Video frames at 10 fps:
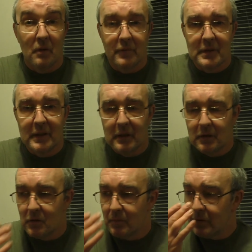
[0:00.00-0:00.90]
Obviously you can
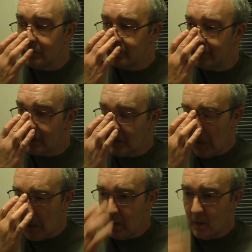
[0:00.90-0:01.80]
use blue screens,
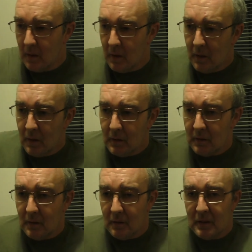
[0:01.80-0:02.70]

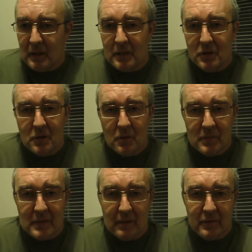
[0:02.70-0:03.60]
you know, and it just
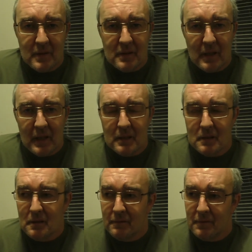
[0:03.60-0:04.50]
comes down to the
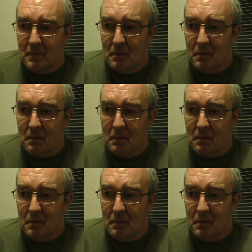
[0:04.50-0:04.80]
science of